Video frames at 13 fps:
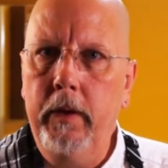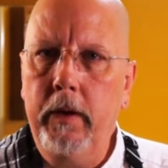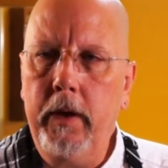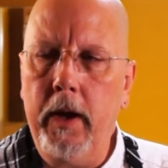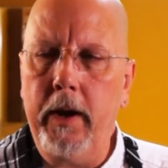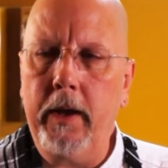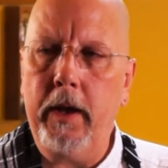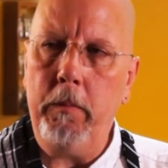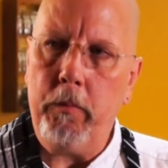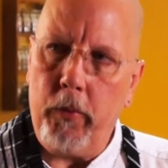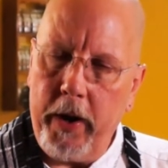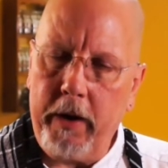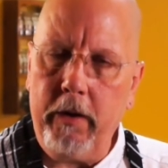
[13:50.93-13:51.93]
Kind of
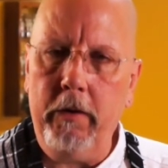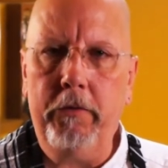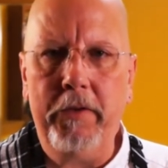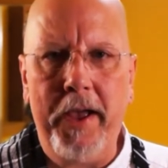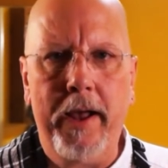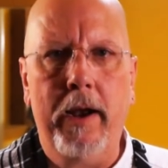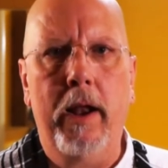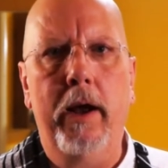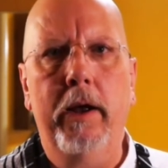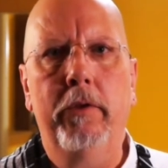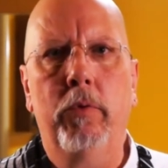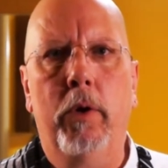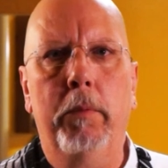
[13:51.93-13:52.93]
keep records,
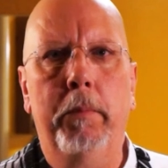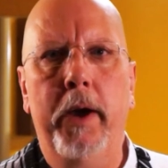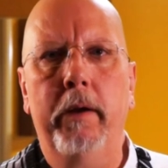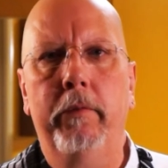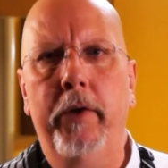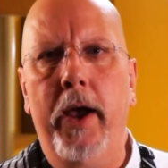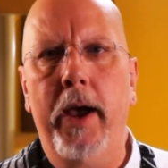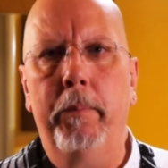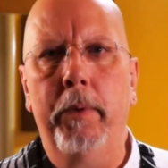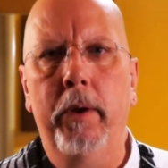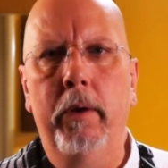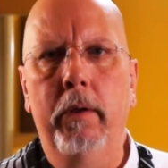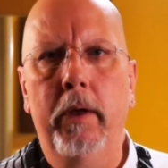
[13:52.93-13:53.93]
analyze what might have
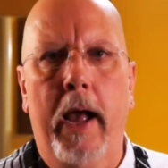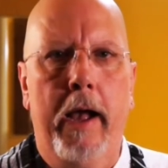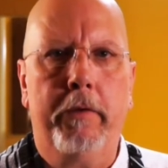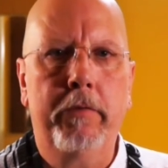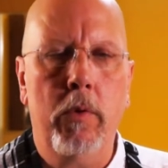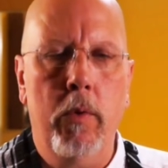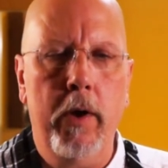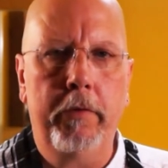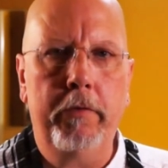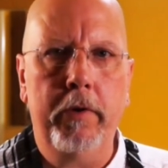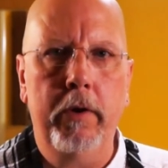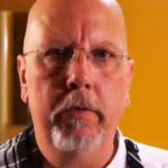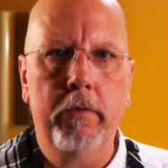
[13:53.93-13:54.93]
happened, ask
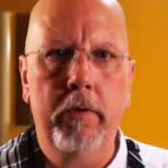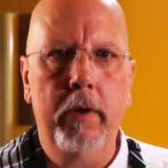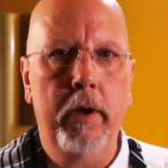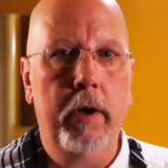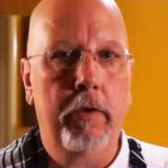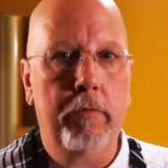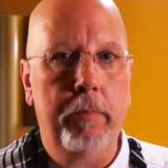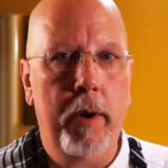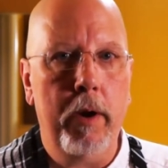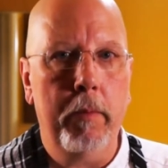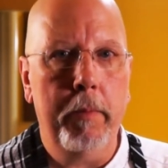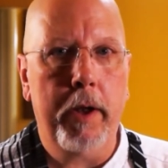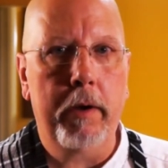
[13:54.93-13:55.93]
questions, and
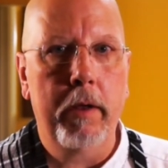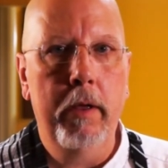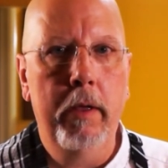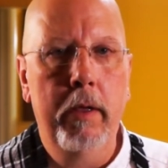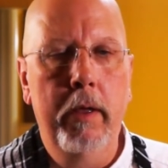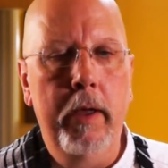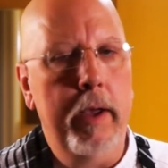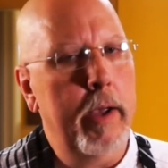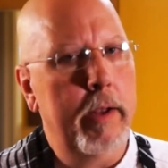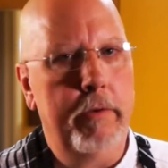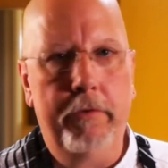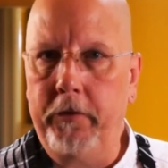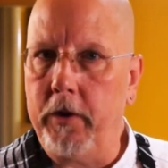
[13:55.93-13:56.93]
experiment,
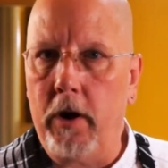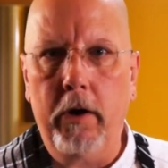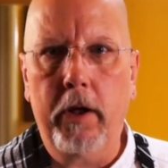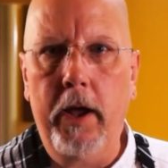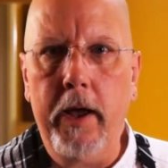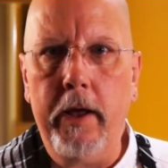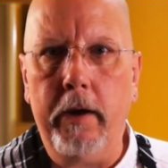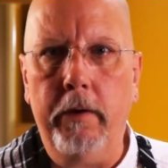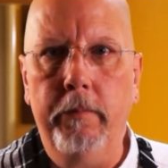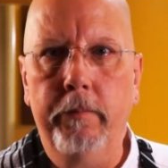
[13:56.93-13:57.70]
and start again.